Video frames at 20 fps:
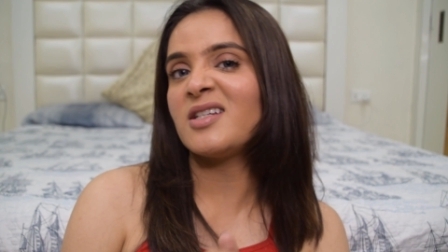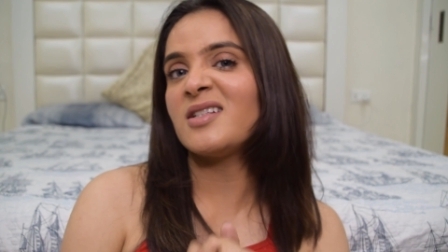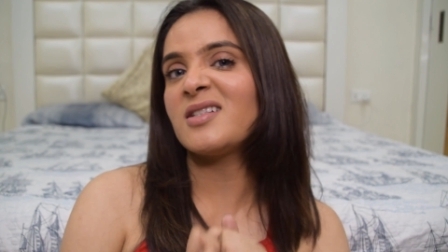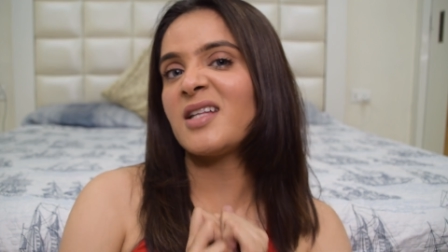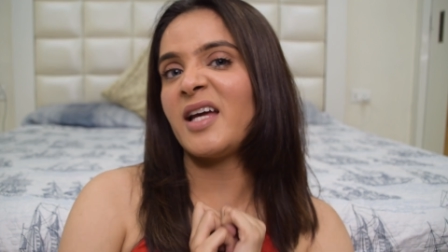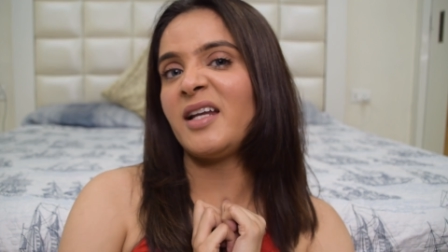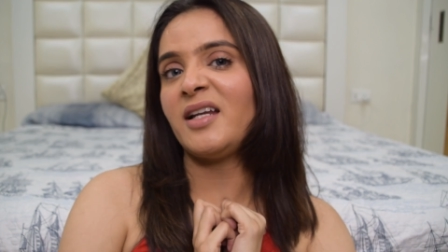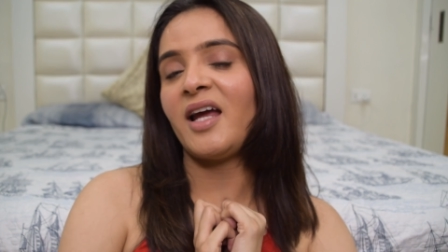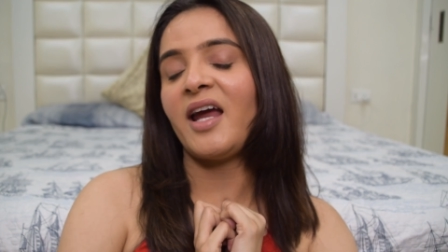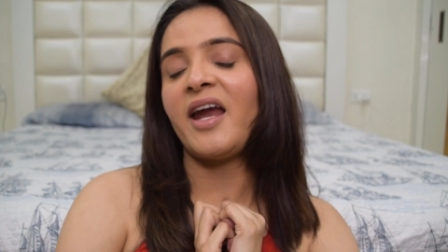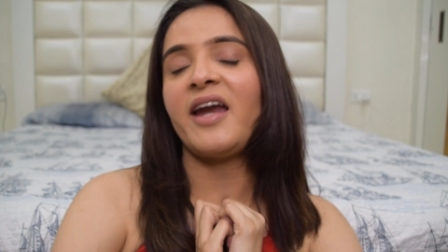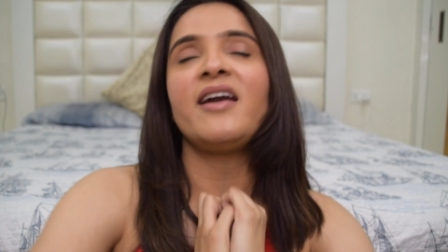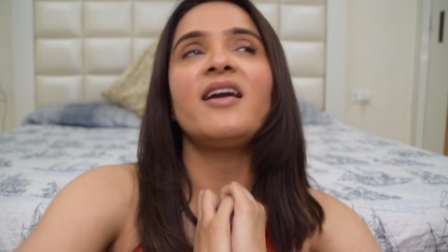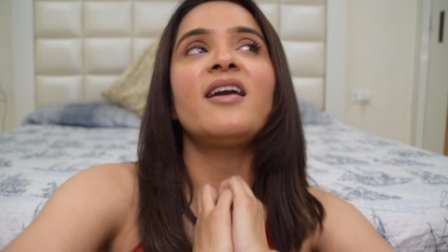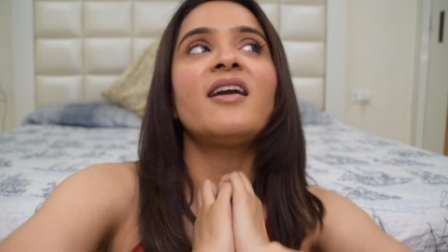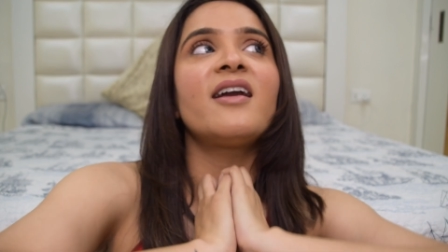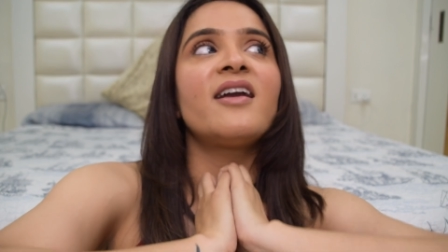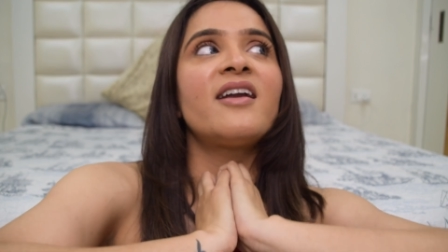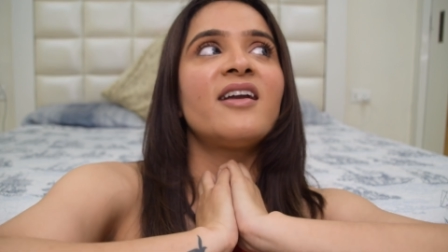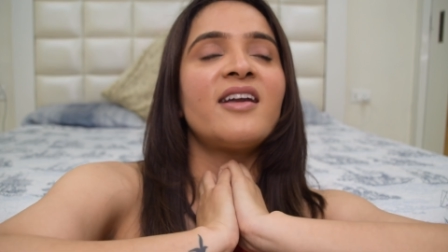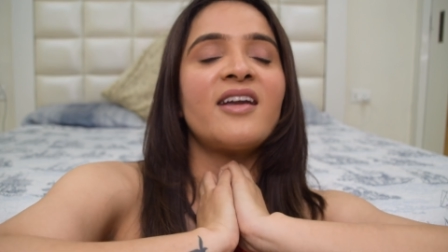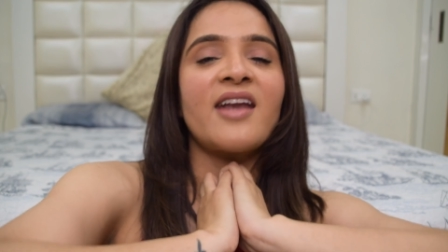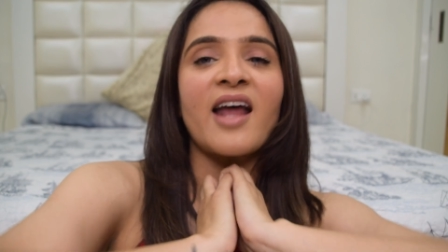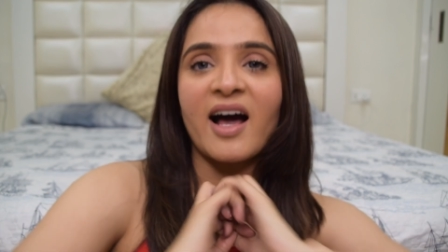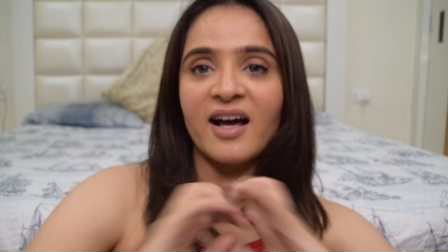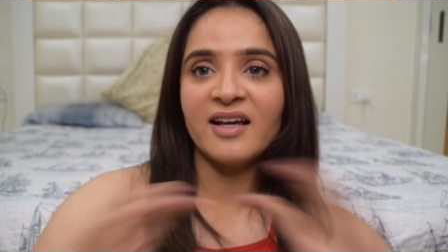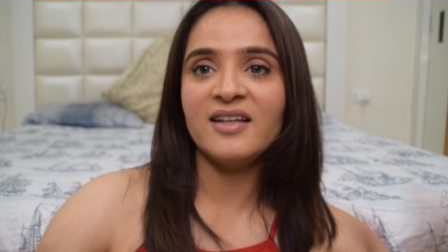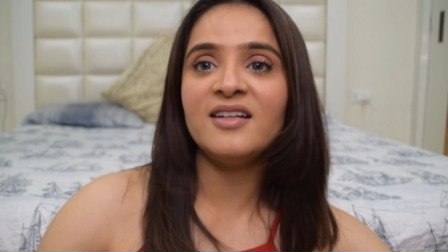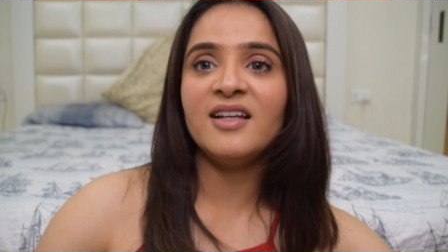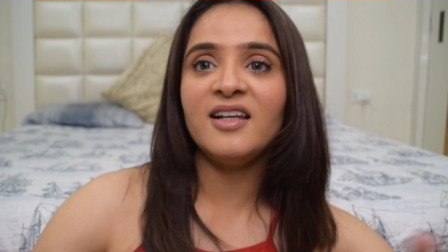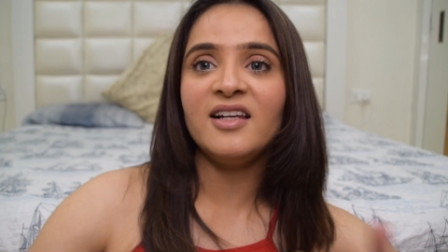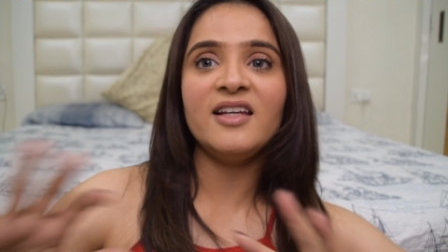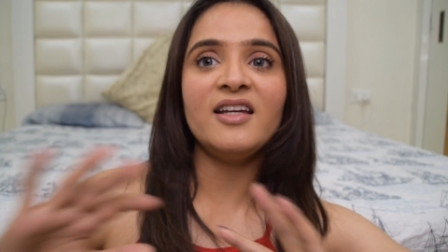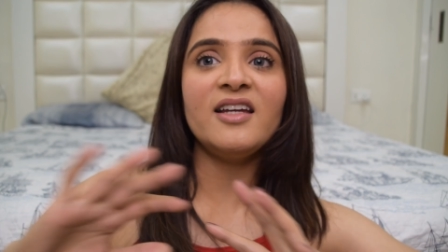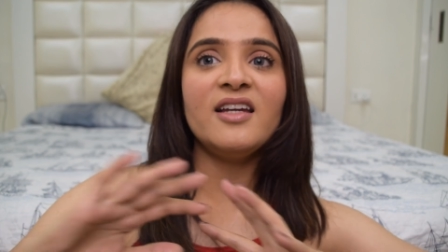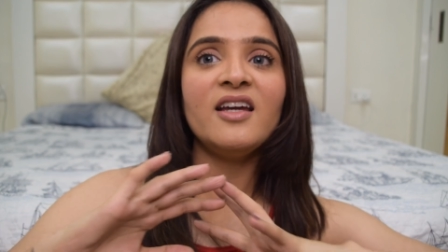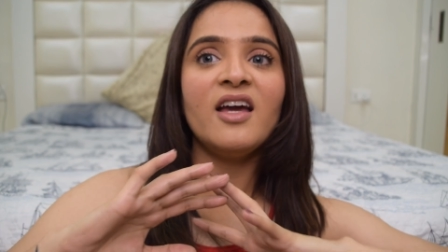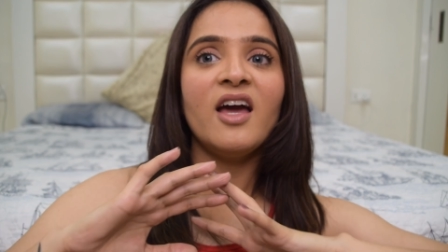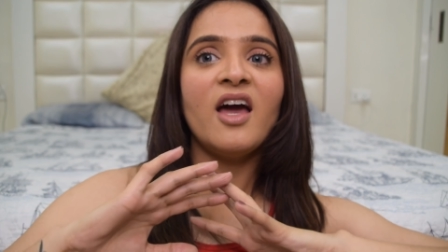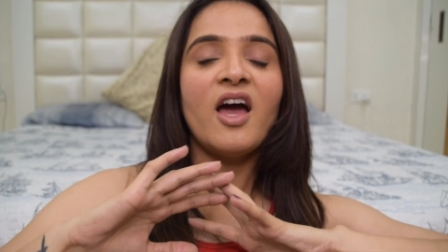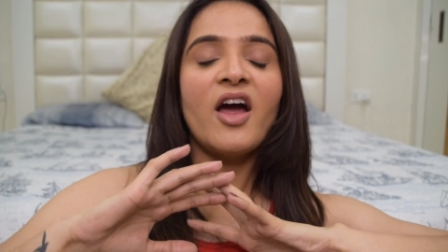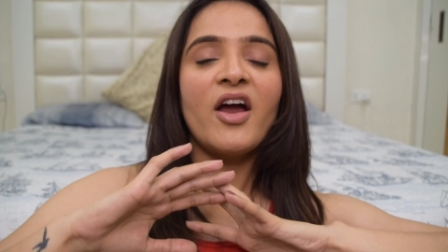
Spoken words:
is an entirely